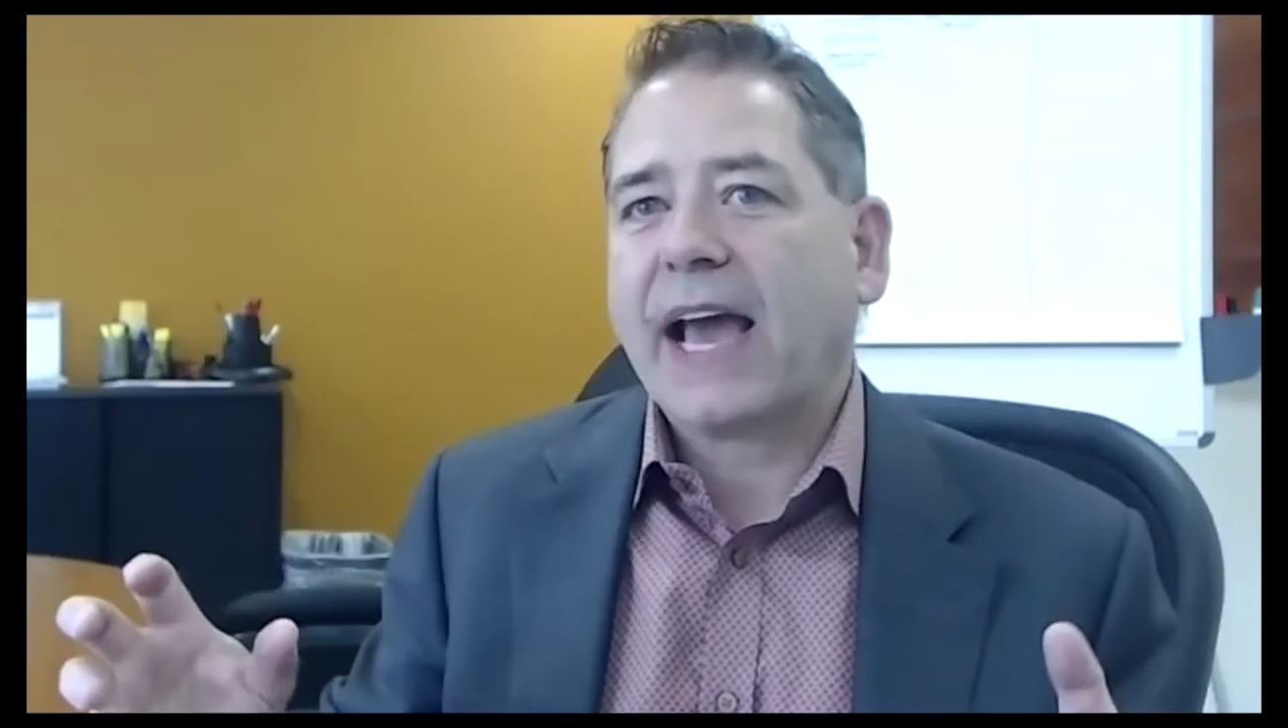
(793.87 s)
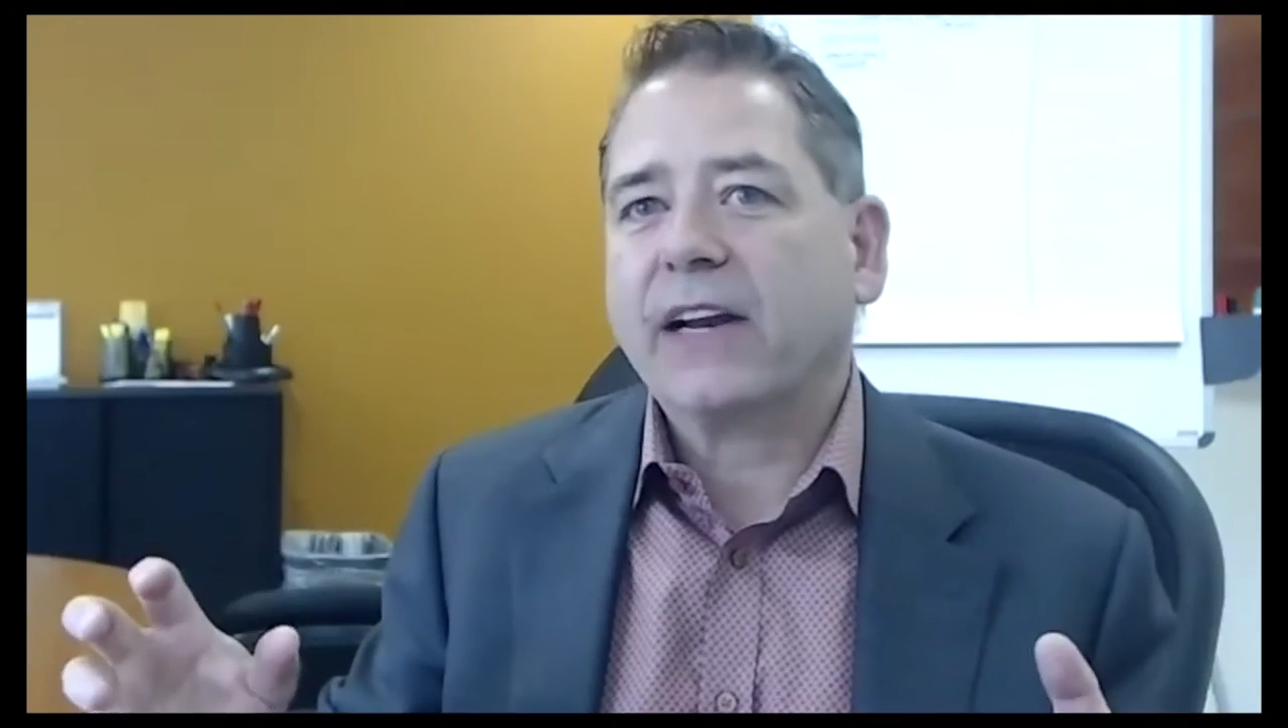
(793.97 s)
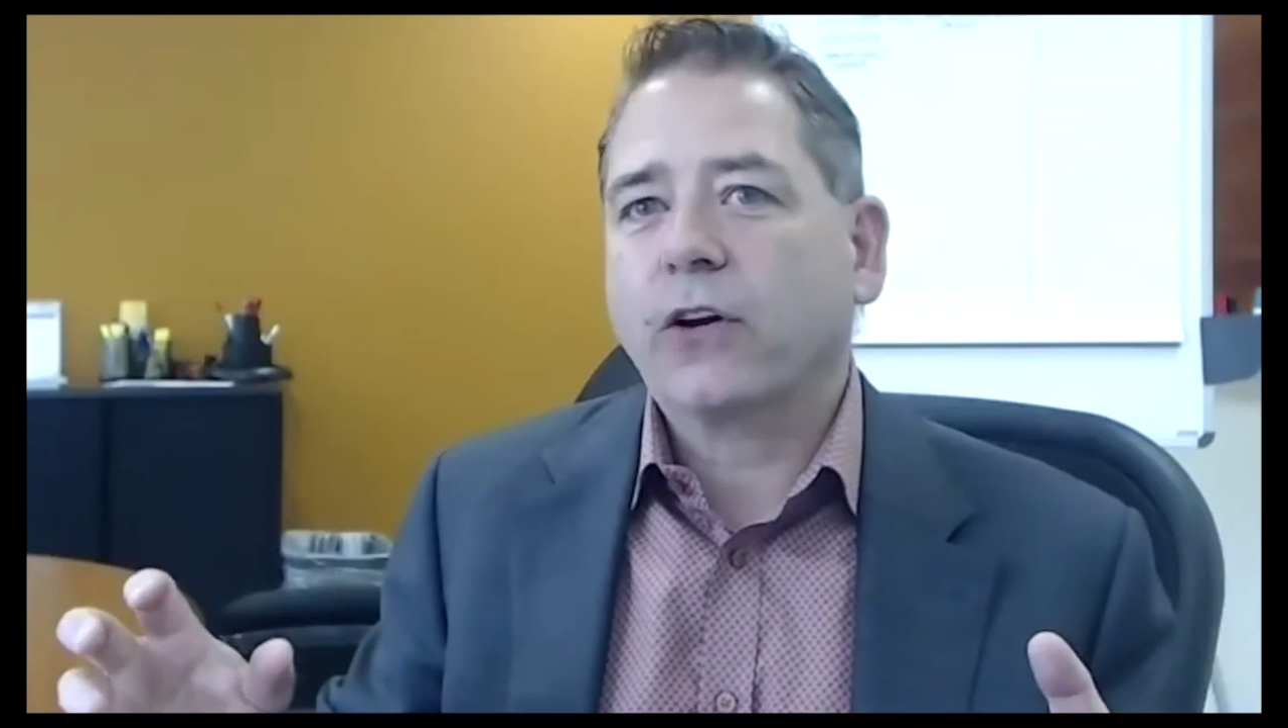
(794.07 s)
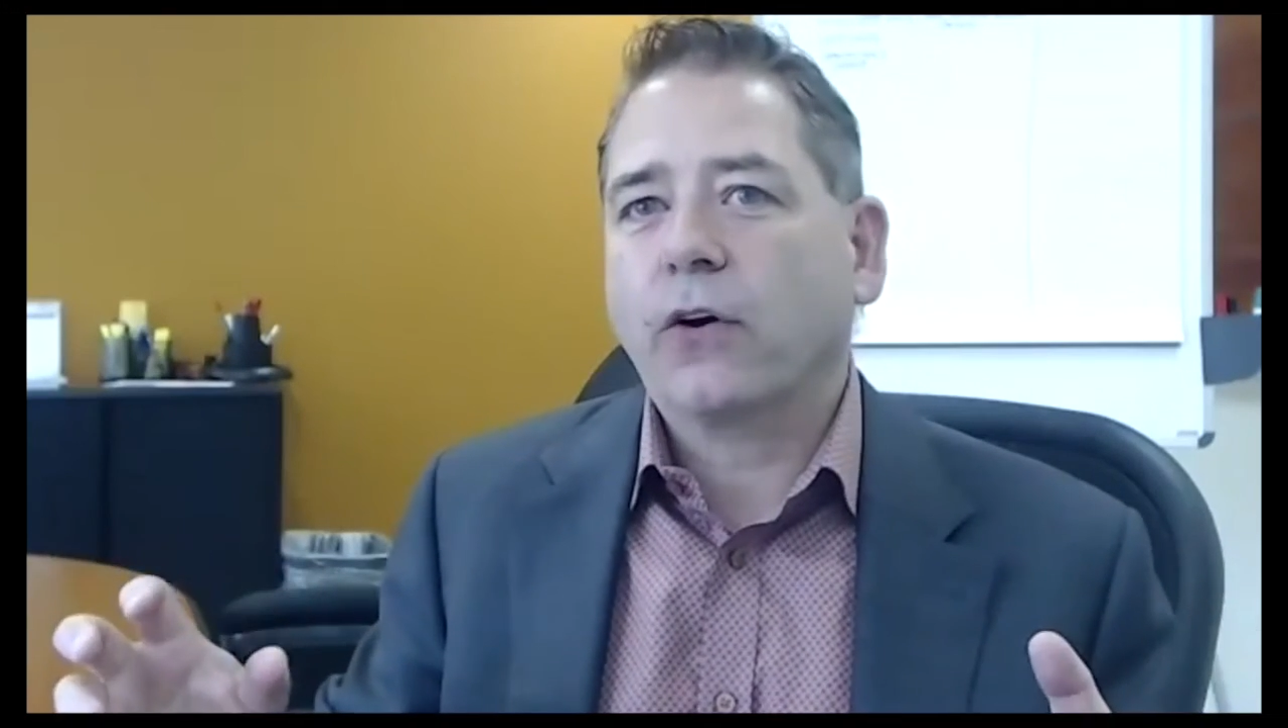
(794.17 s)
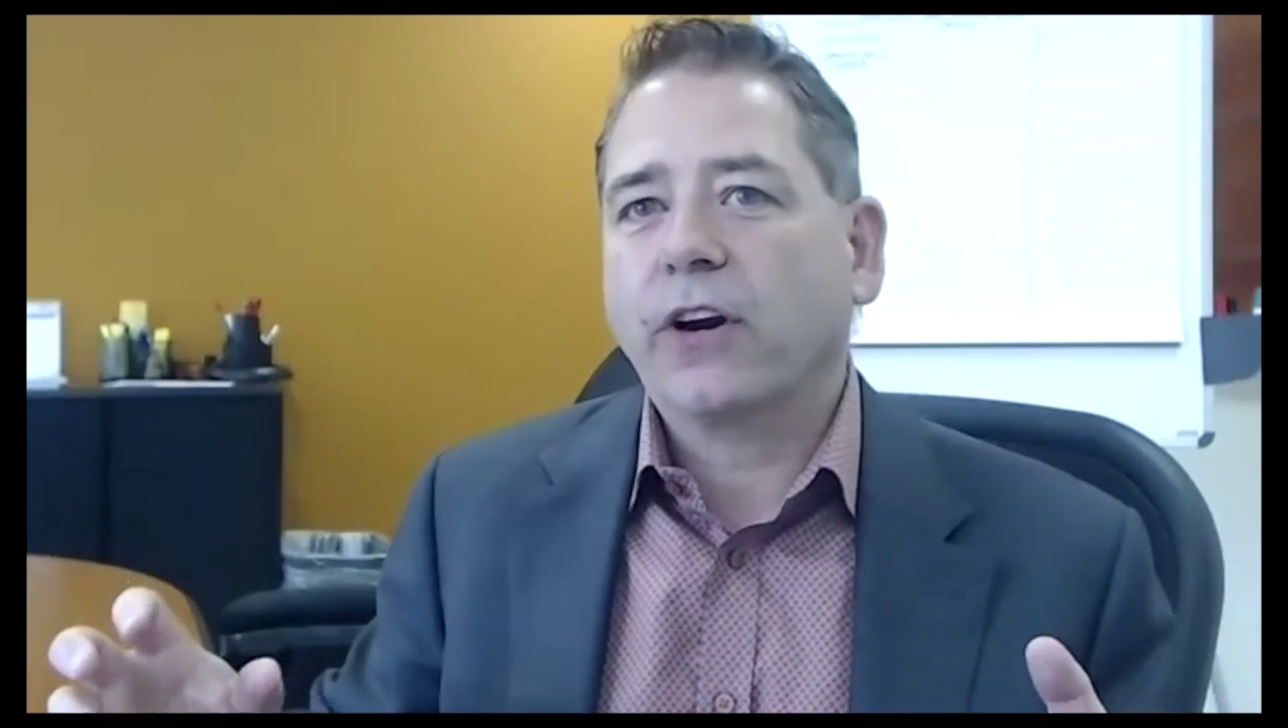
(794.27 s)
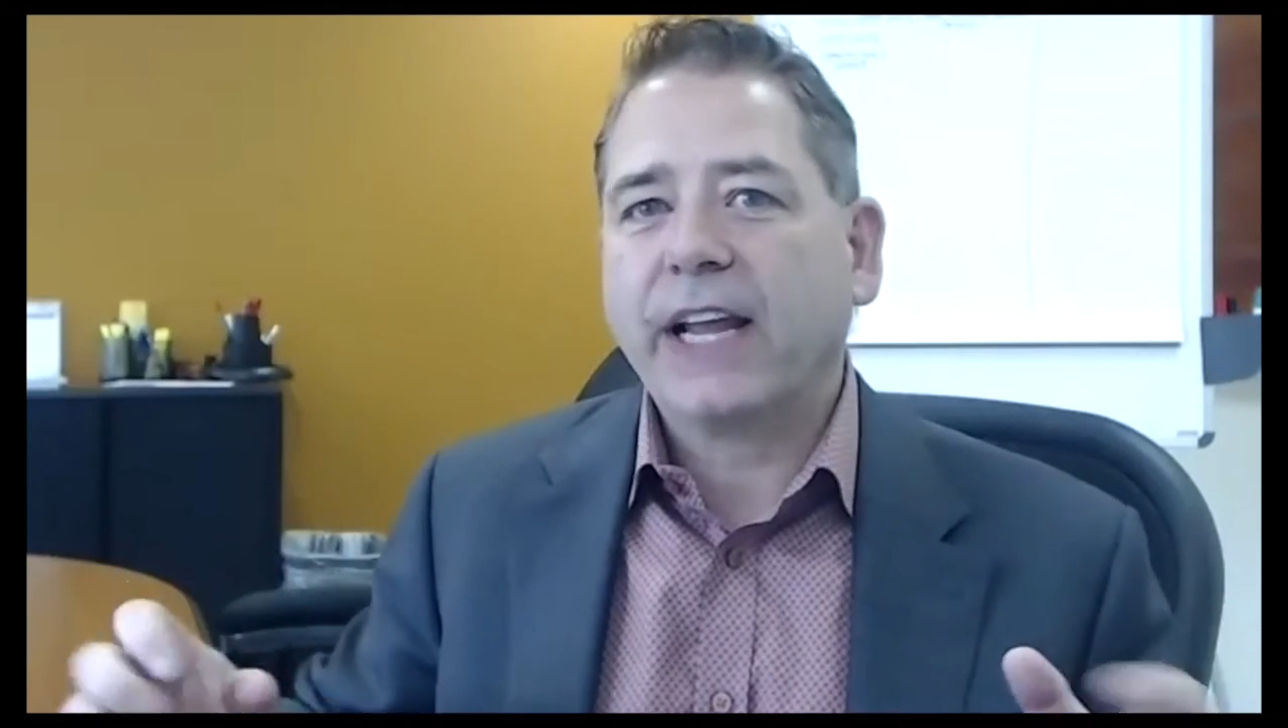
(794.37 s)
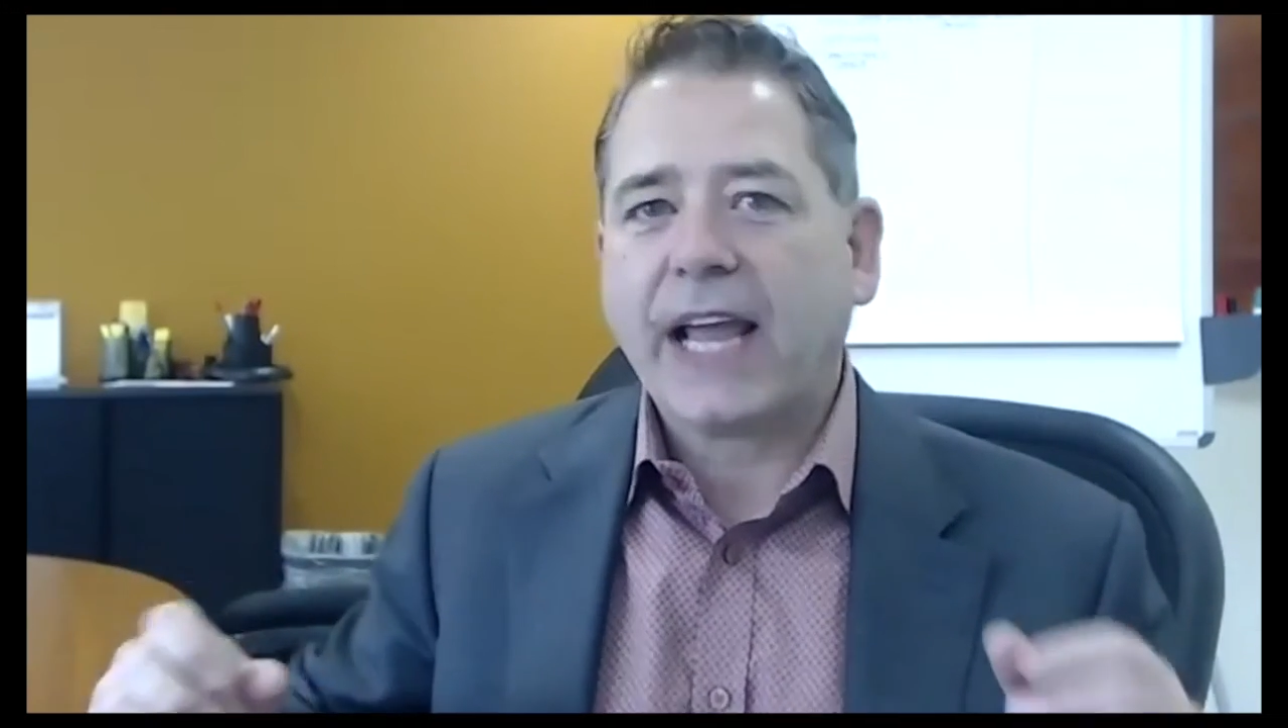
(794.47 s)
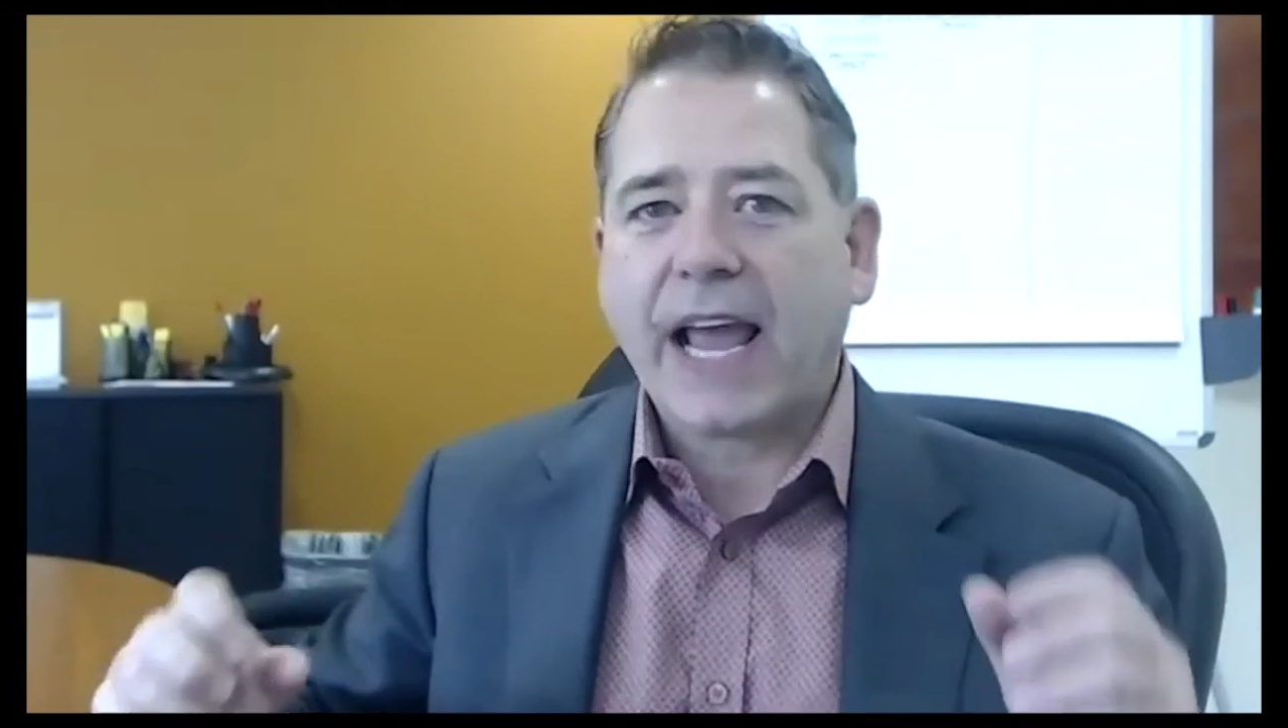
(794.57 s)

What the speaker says: category,